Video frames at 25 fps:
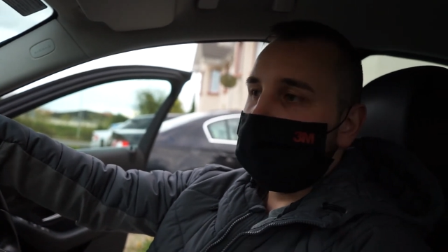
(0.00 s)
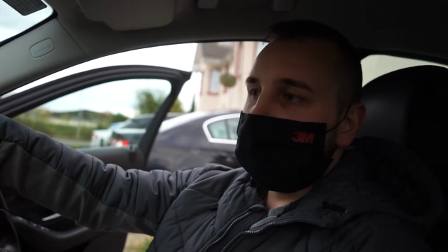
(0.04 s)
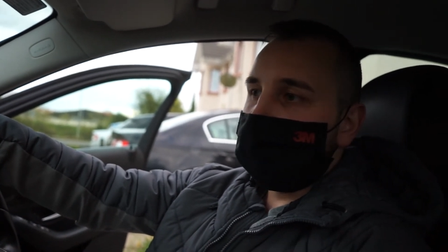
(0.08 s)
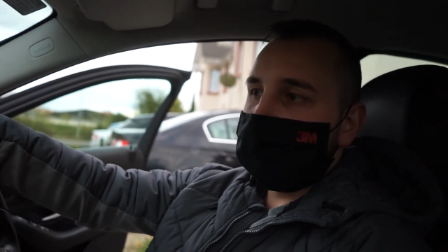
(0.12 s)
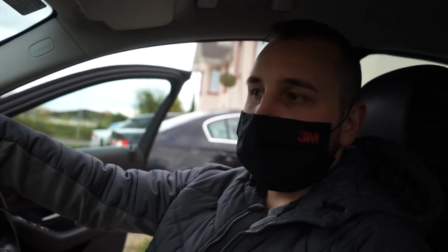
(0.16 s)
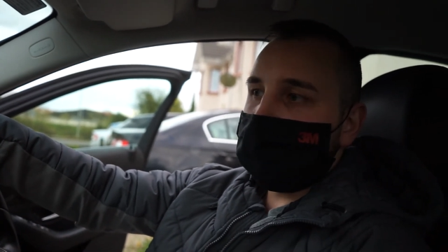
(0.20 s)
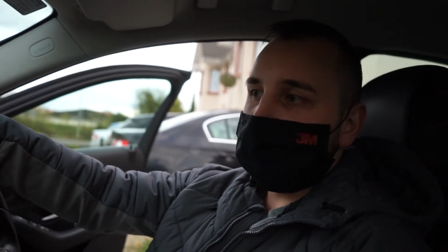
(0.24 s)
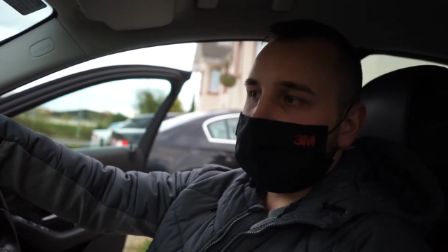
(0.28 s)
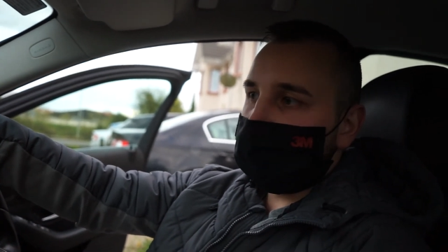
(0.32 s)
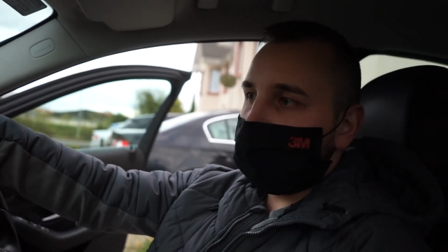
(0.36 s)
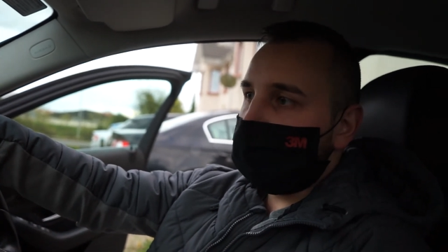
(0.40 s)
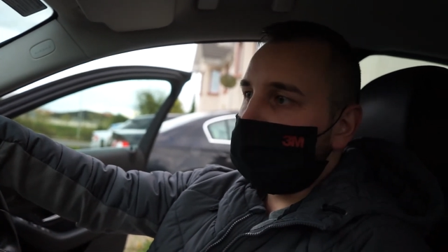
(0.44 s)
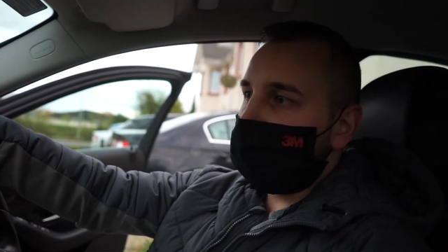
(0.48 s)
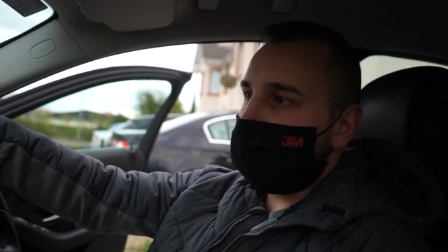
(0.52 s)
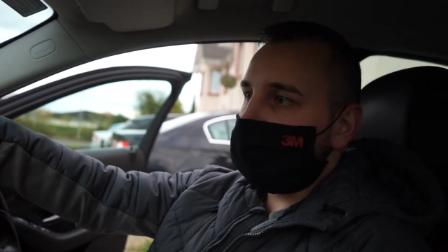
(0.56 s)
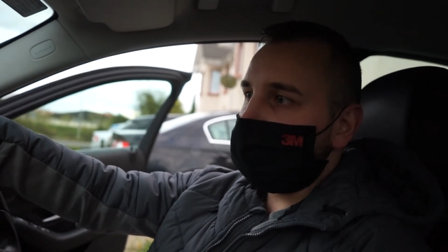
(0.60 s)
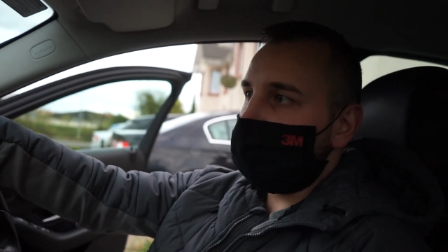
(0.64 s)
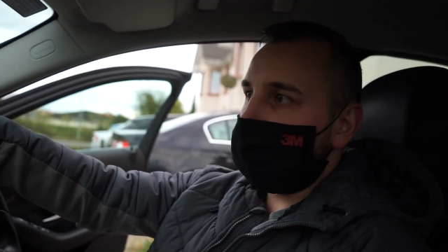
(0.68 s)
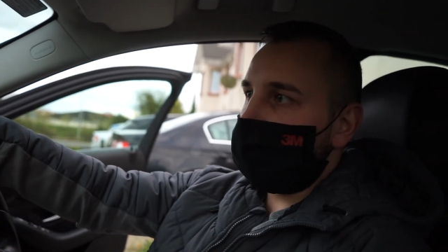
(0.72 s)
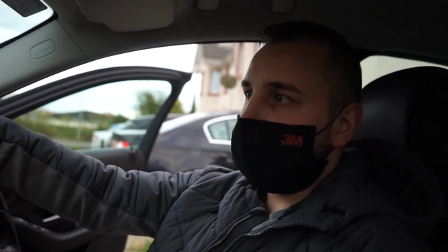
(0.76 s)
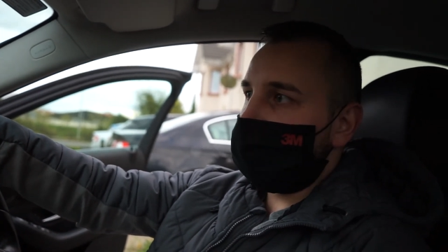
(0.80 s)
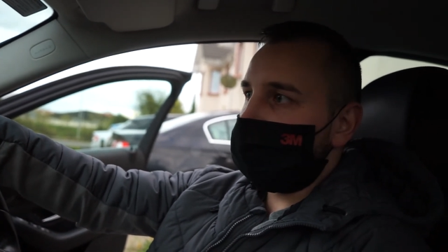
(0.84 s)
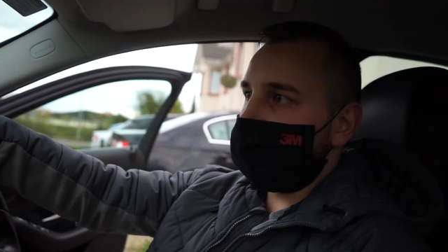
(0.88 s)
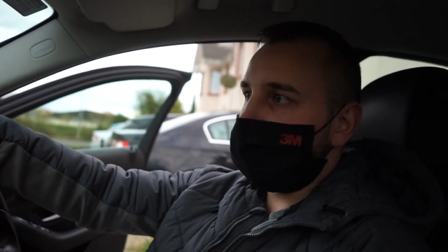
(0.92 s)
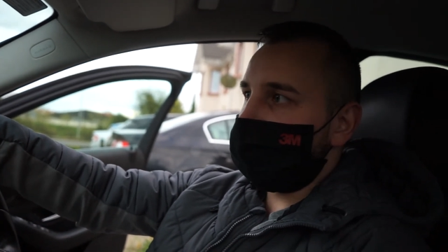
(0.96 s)
there's a big
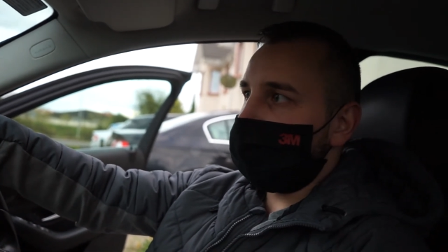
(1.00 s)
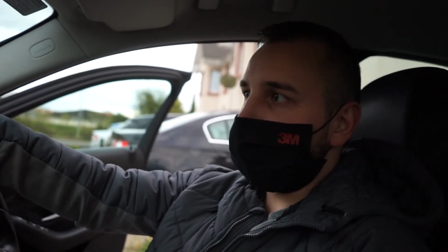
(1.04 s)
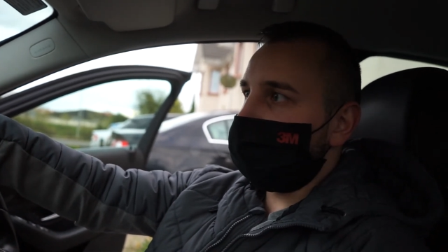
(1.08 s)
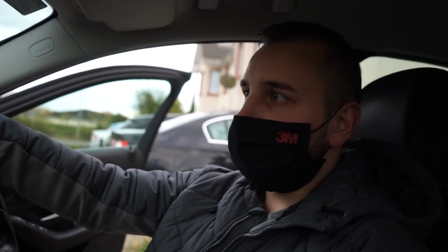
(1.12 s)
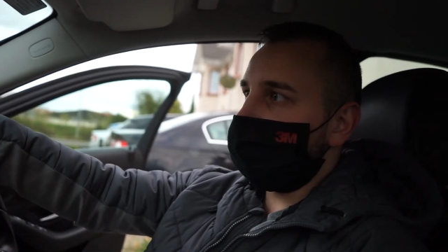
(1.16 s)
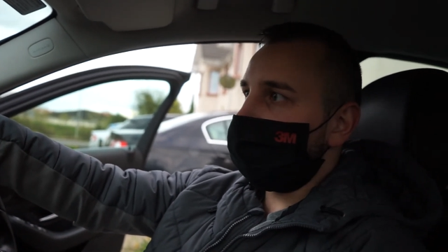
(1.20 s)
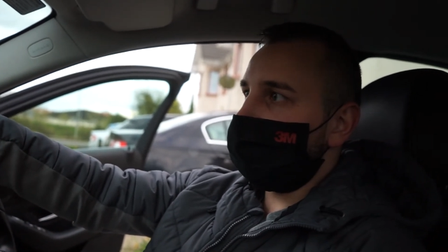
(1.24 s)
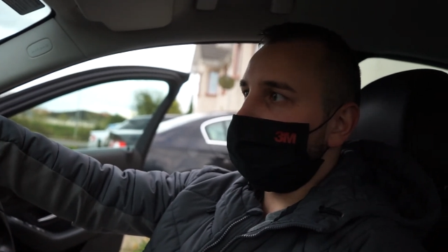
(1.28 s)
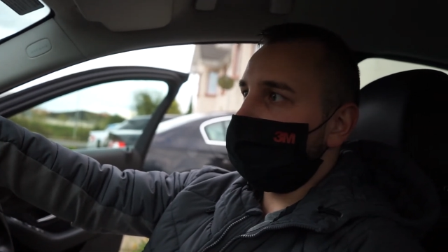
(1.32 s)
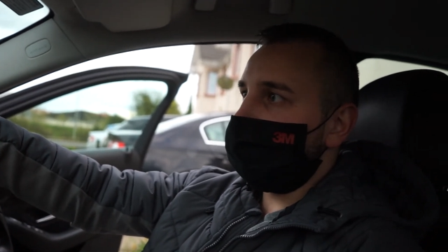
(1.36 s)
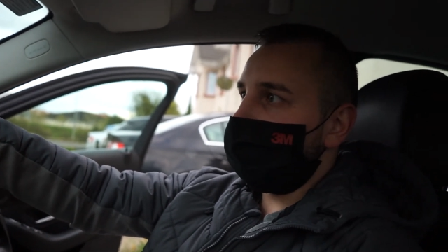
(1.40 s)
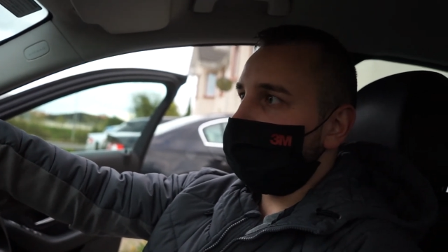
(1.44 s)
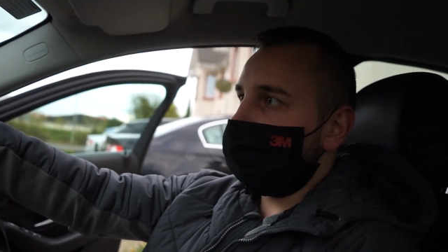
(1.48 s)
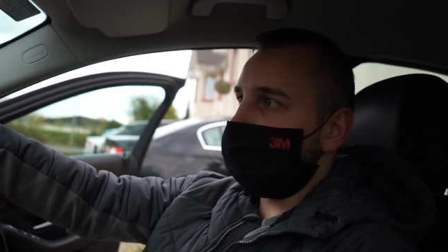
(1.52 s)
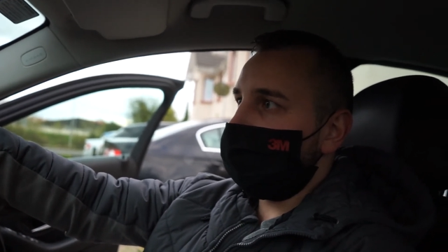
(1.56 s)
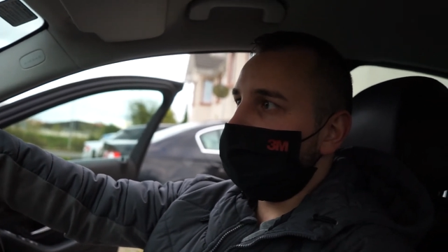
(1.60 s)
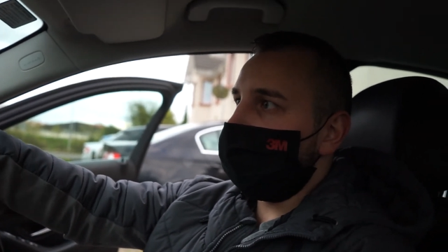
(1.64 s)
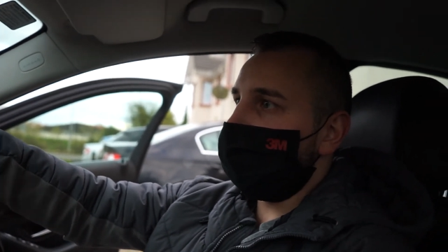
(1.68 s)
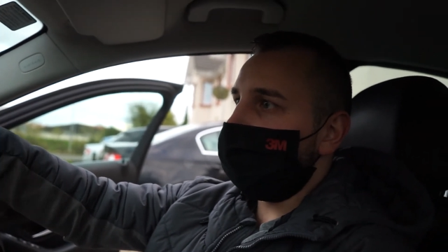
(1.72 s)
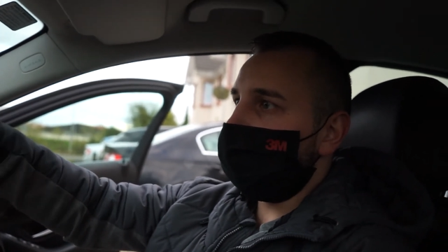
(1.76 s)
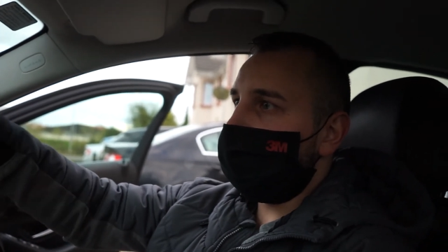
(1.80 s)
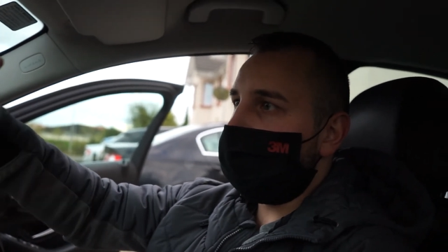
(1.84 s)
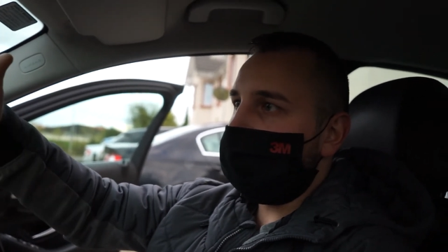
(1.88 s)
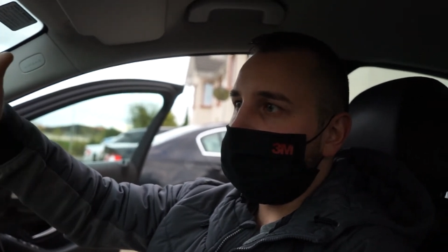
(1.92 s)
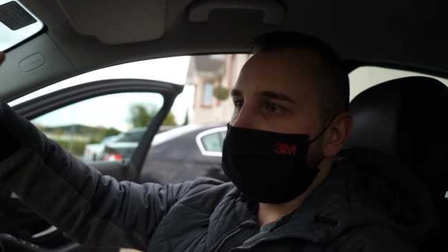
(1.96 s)
chance that you'll
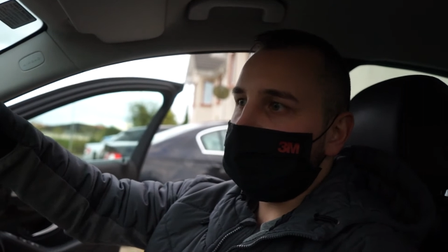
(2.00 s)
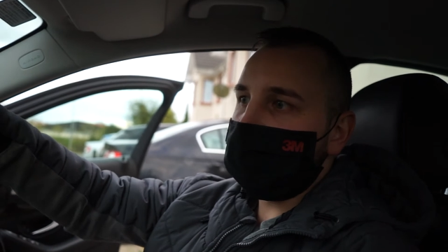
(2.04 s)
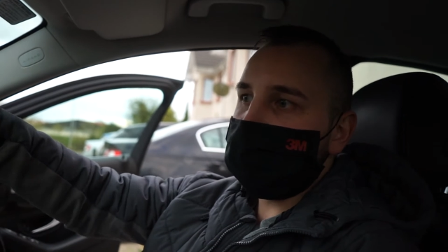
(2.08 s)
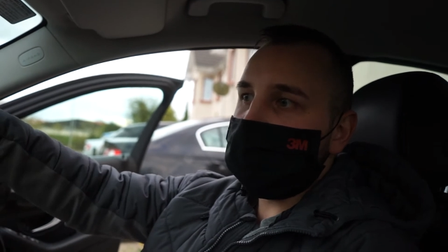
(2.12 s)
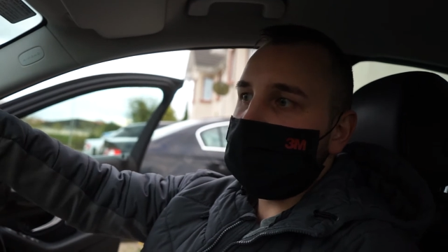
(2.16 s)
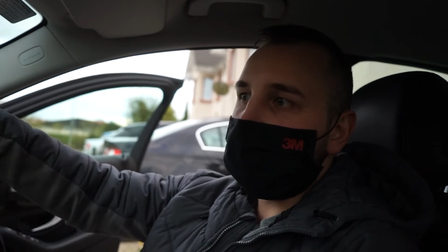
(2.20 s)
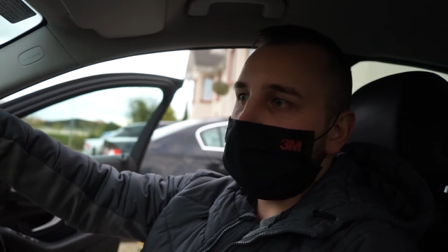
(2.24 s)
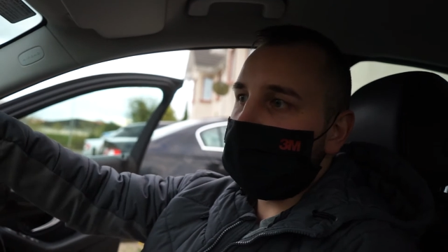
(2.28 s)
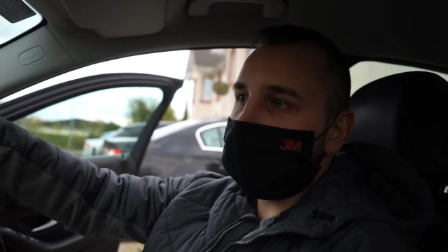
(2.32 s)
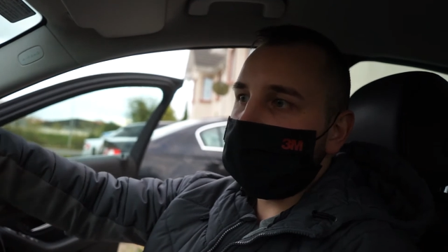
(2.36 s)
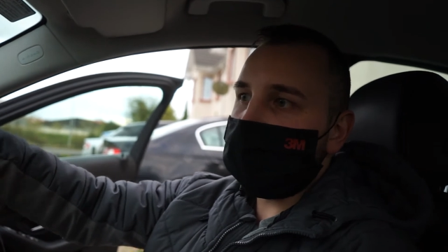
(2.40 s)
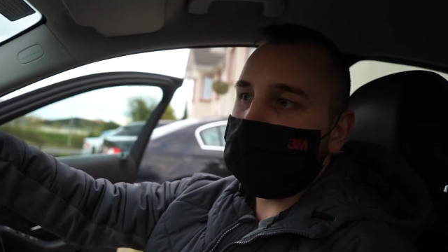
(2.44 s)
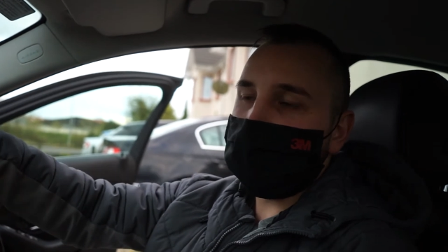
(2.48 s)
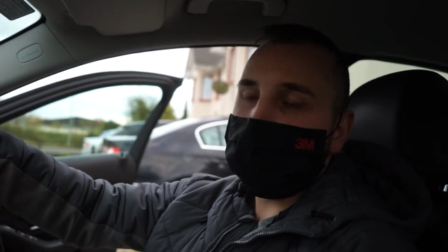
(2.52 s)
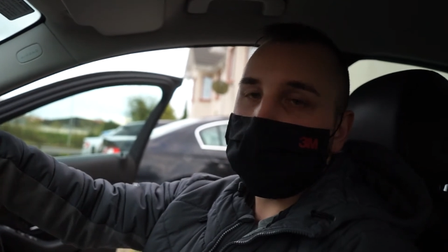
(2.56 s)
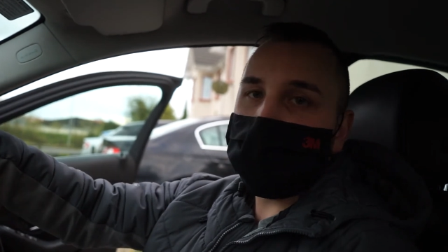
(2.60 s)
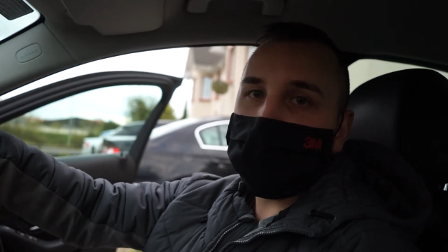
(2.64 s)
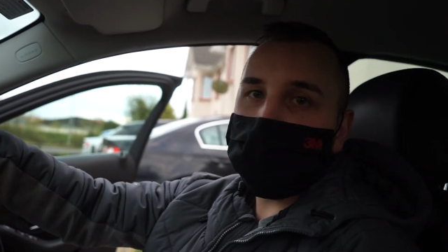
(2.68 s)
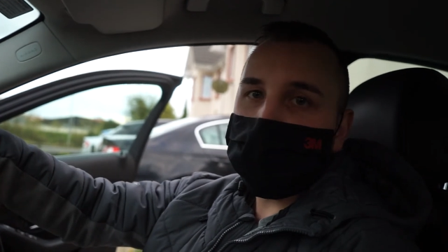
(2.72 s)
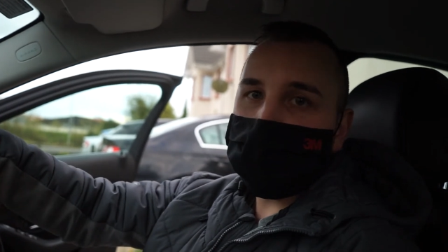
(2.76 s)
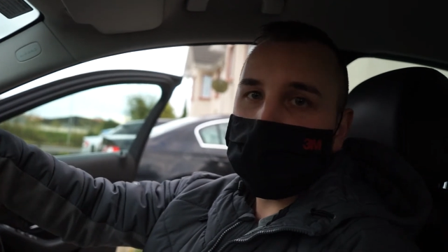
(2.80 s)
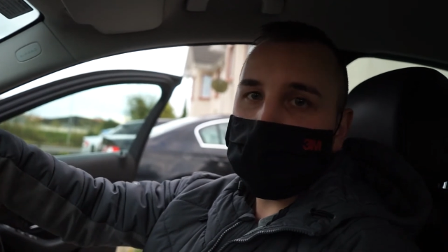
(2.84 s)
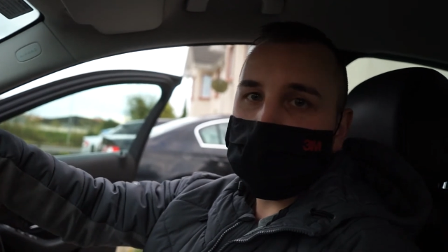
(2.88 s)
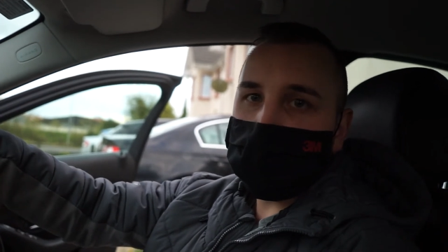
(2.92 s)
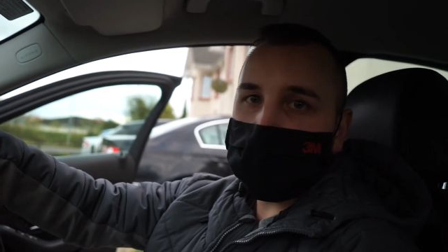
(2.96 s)
have to change your
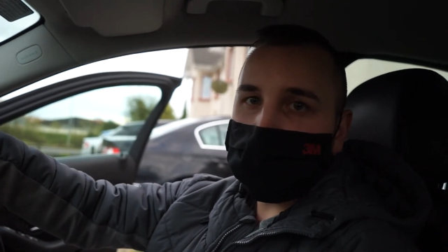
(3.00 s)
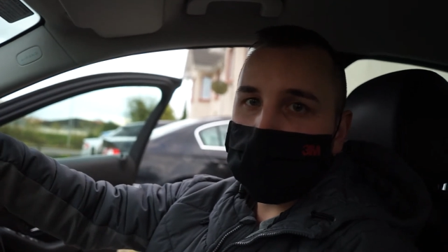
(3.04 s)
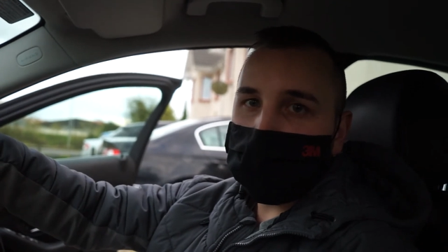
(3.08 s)
engine.